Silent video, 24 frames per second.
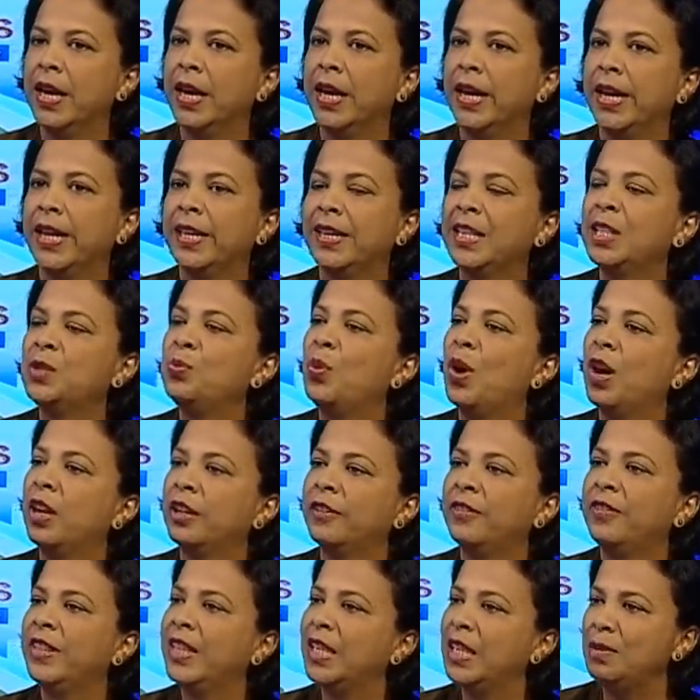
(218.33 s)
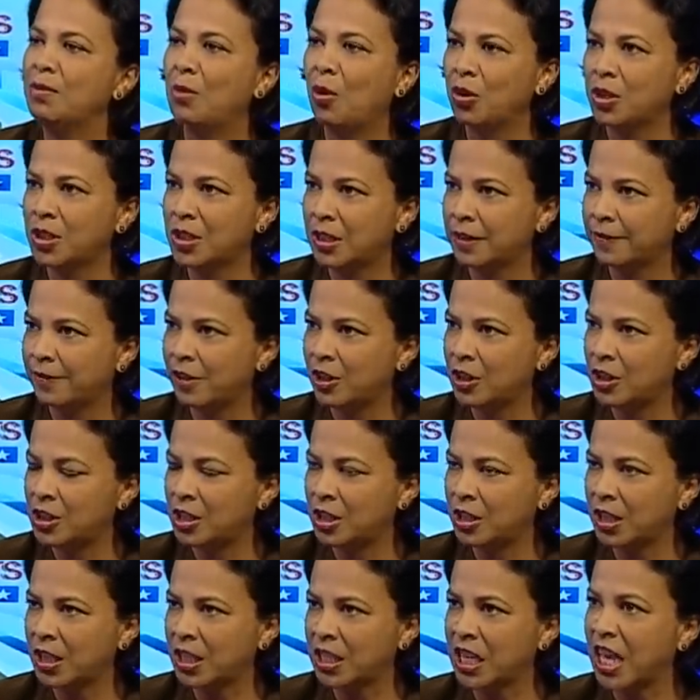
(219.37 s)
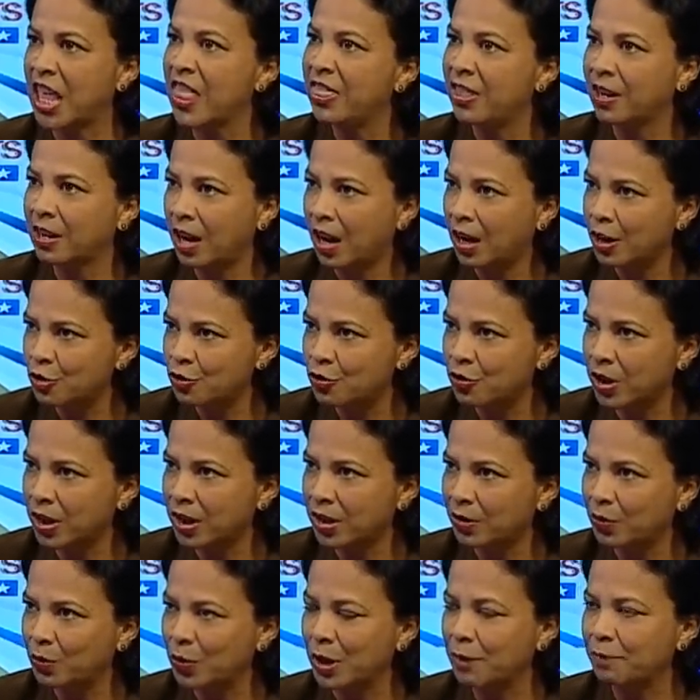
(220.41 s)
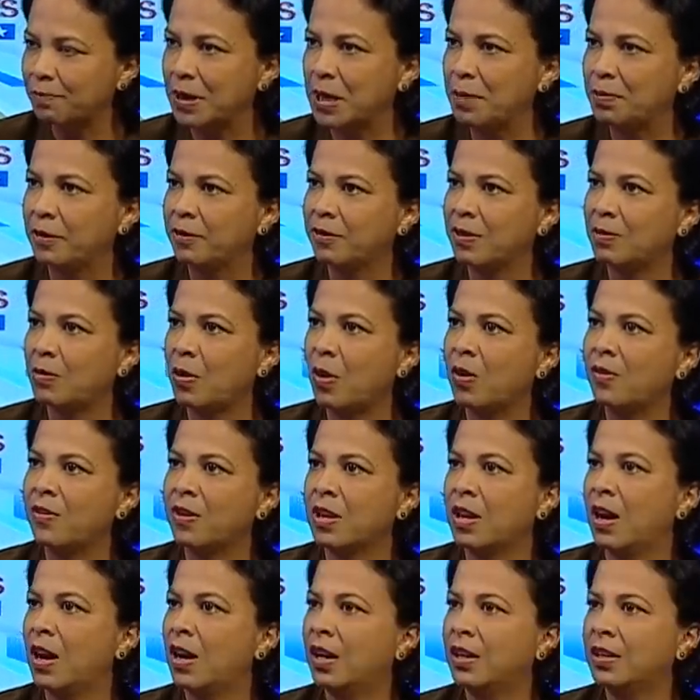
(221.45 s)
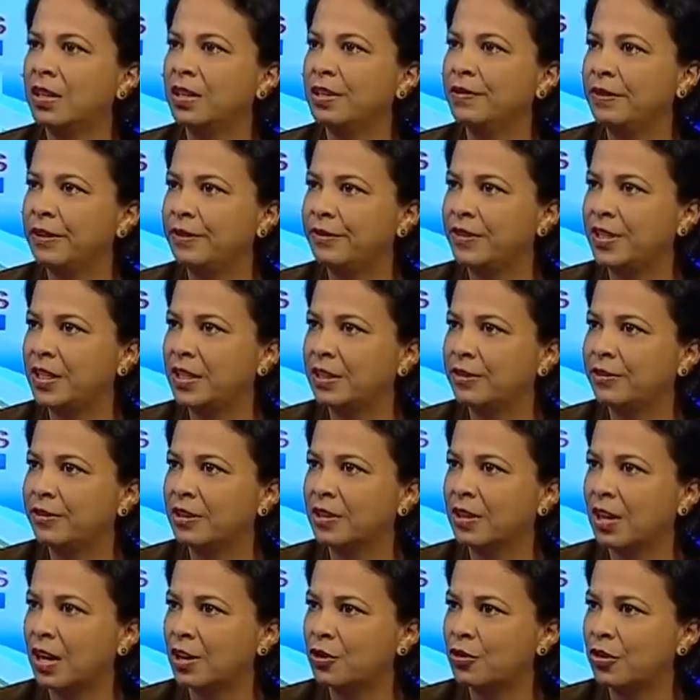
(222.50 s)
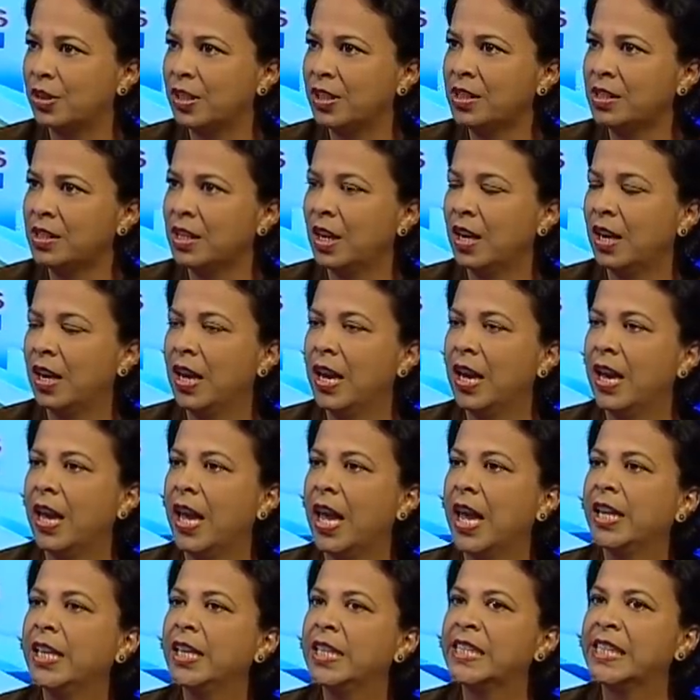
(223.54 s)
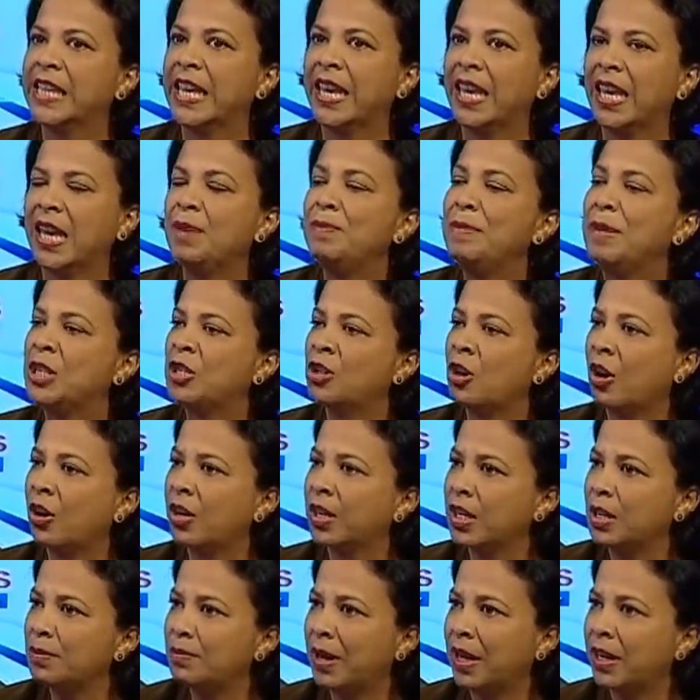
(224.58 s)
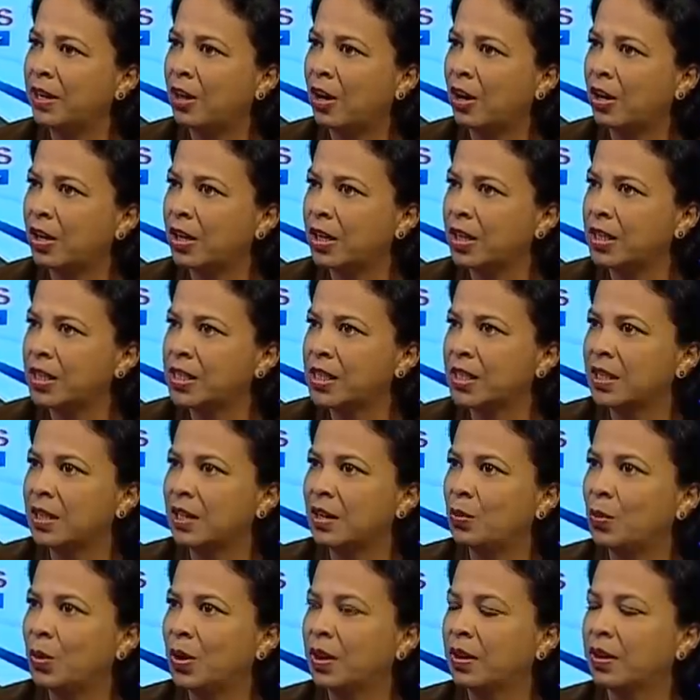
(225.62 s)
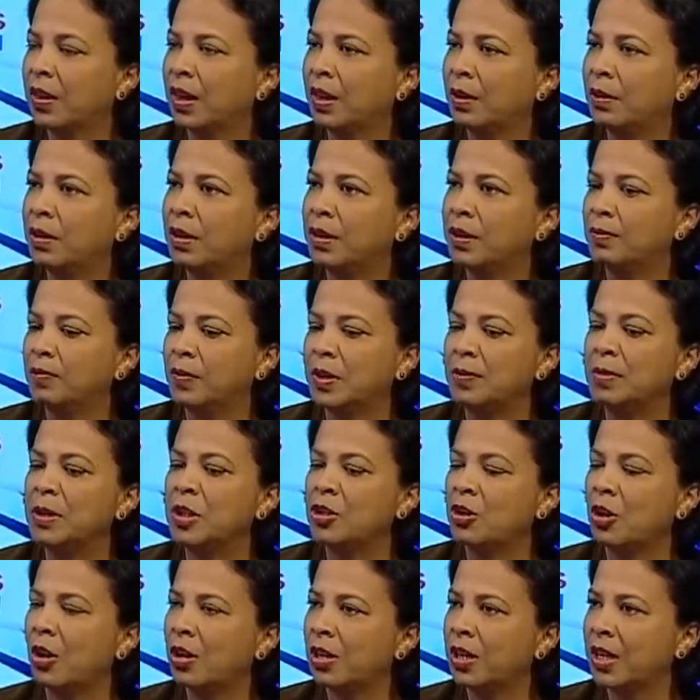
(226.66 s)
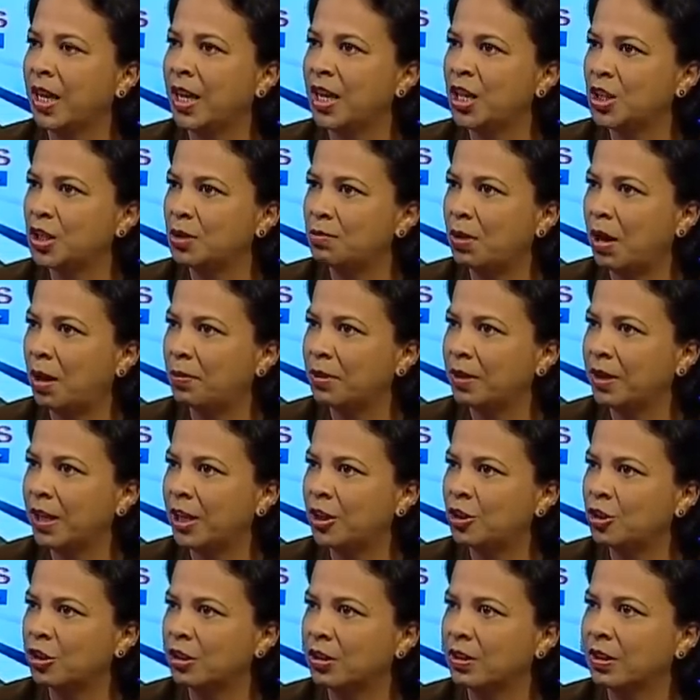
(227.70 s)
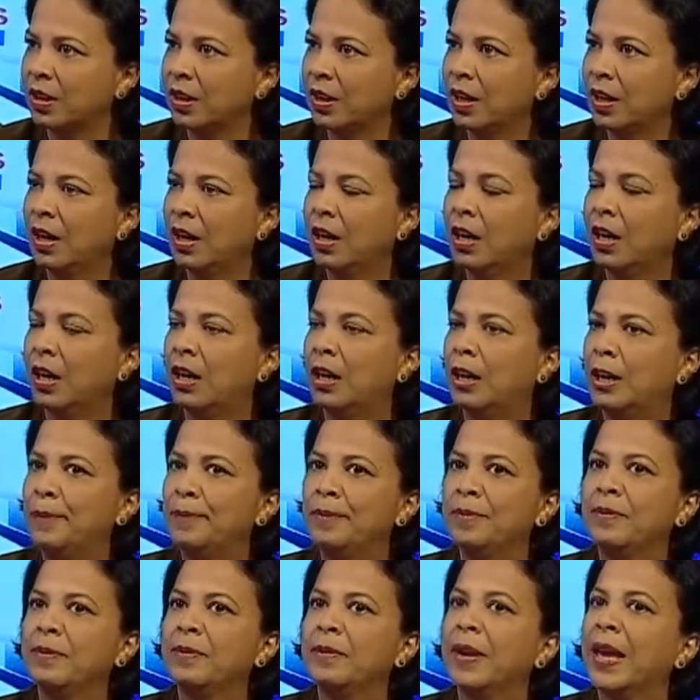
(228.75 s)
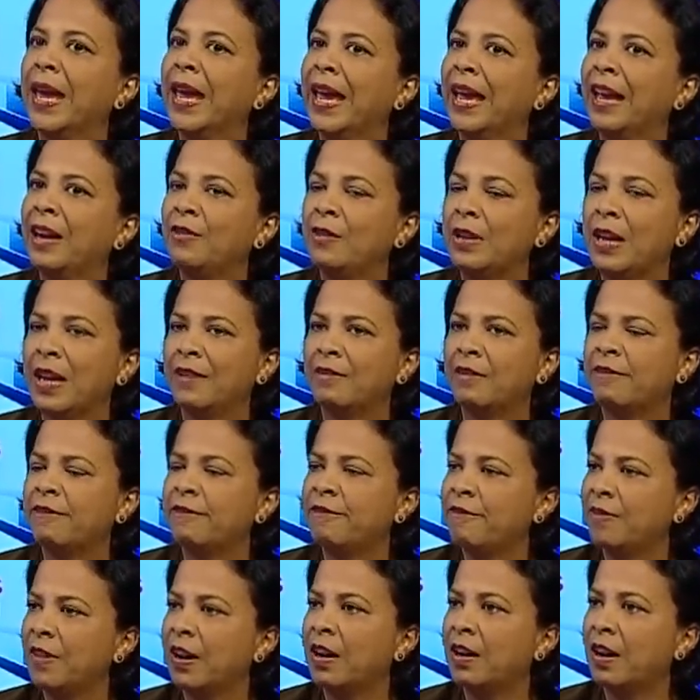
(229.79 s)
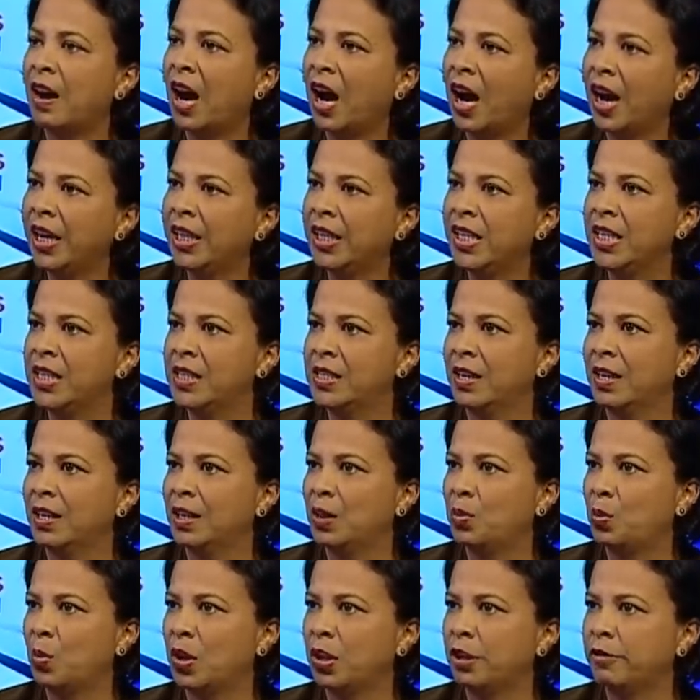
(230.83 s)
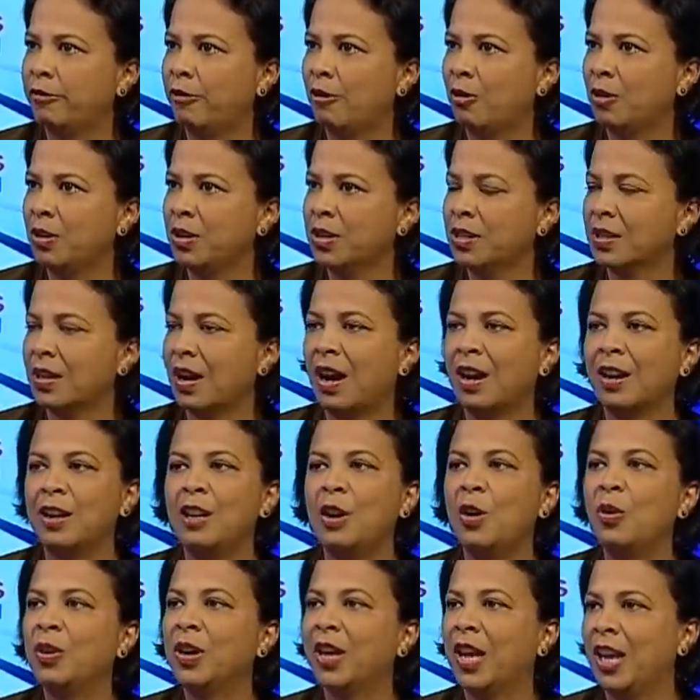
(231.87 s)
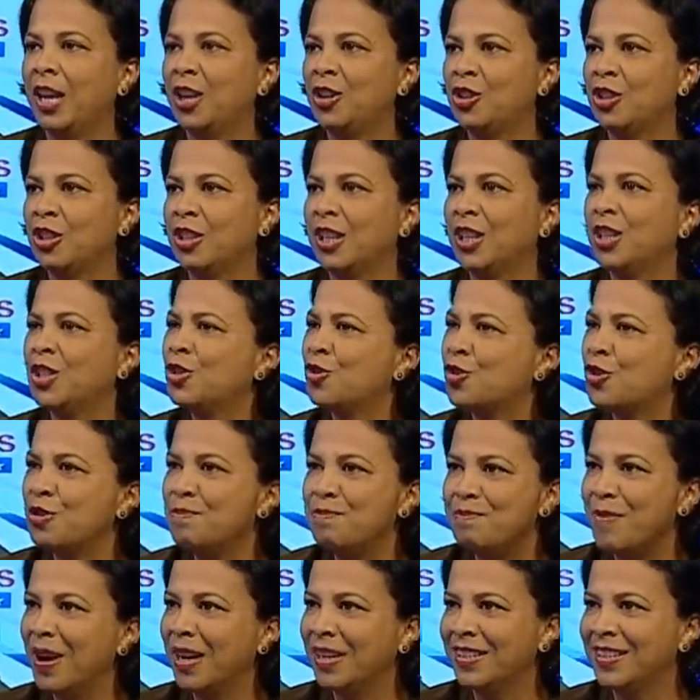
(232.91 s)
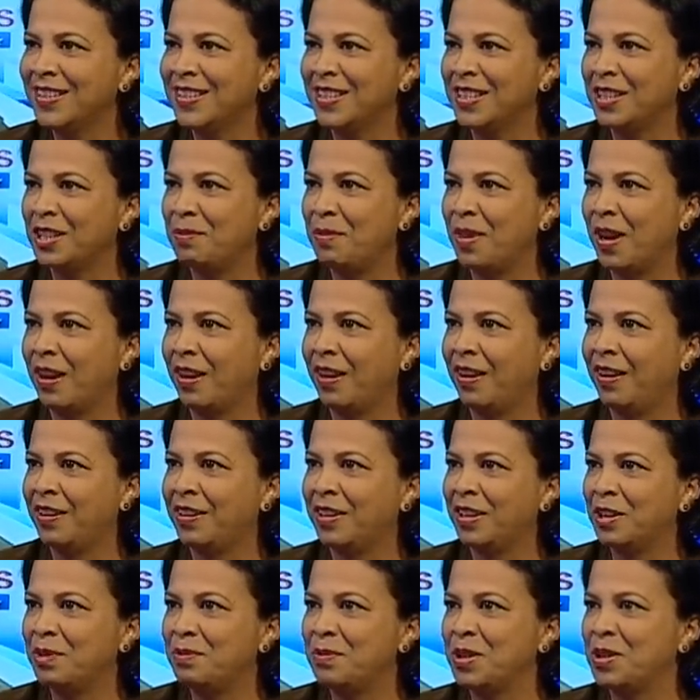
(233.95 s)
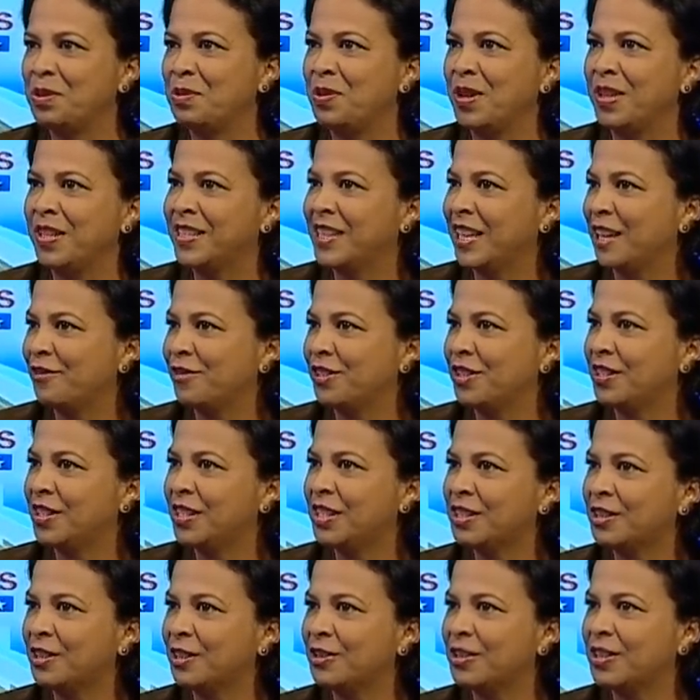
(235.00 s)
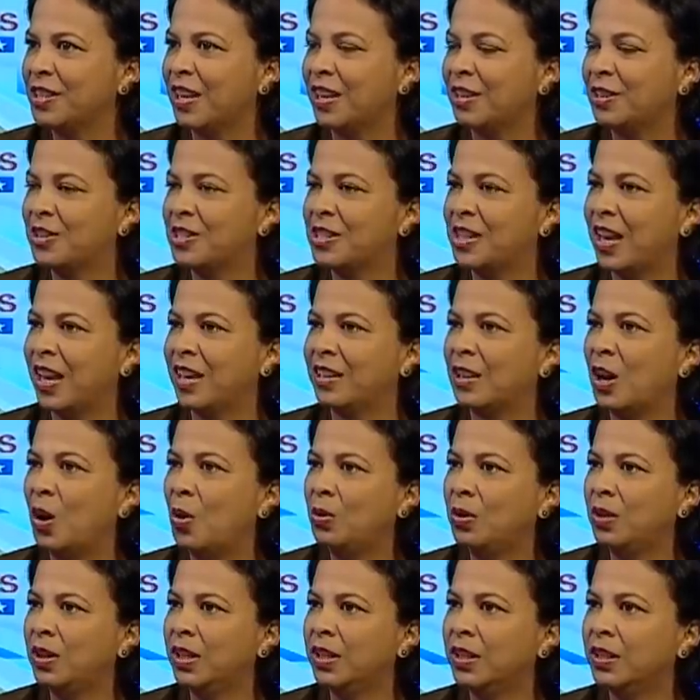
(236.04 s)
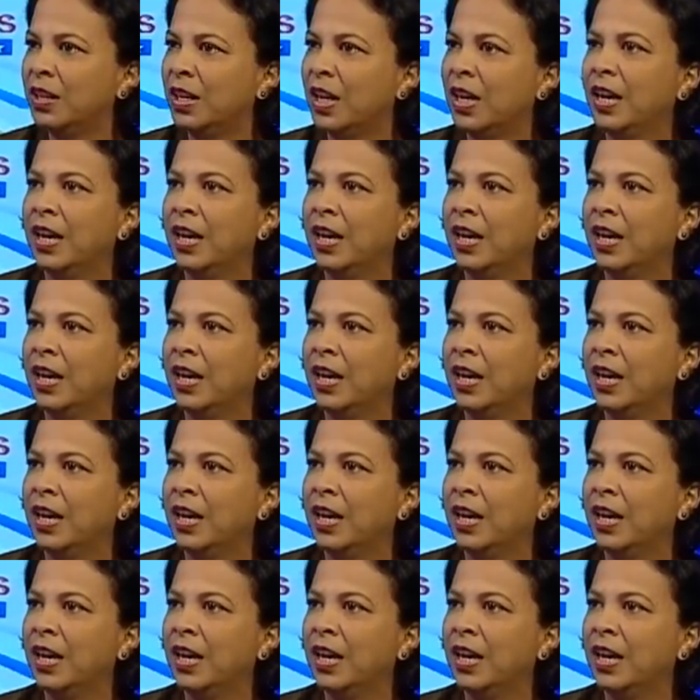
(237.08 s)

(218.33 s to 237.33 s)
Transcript: It is one of the most diverse cities in the country. We have people from over 150 different countries, and it's a majority minority city with a majority Asian population. And we have a highly skilled workforce. Our location is tremendous in the Bay Area between San Francisco, San Jose, and Oakland.